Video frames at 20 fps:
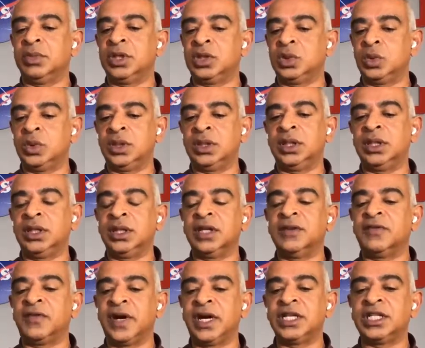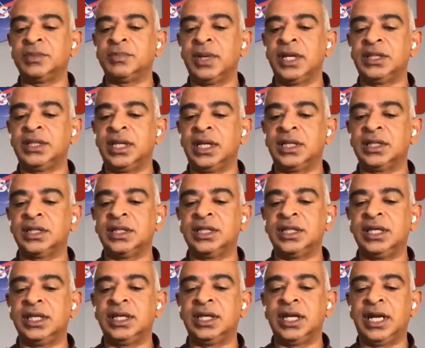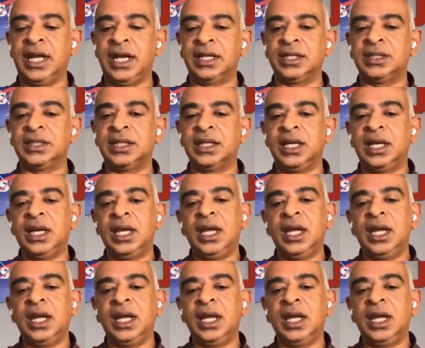between the French space agency CNES